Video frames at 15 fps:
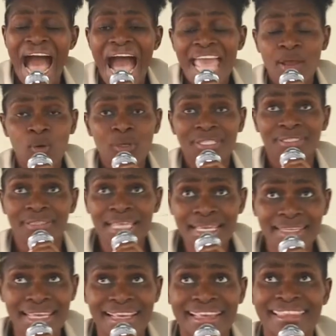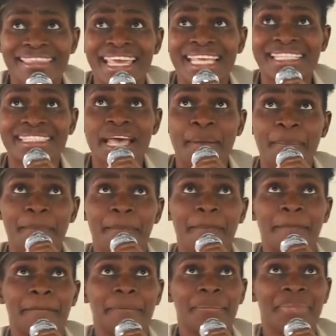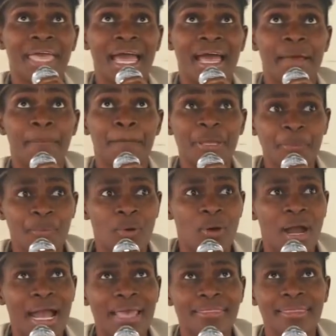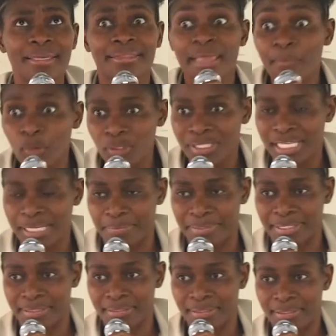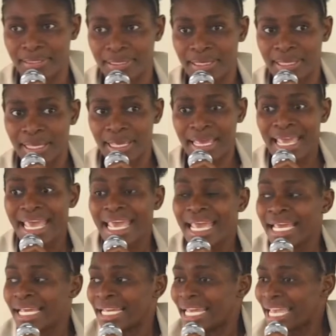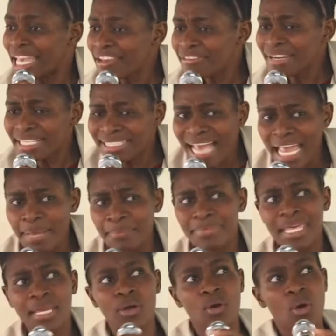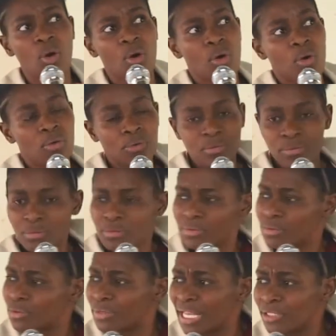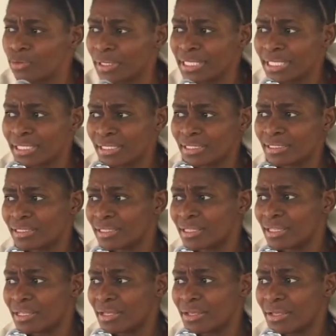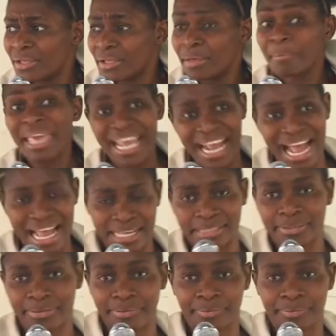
I was thinking, there are people, I think they're Muslims. Every time they go Mecca,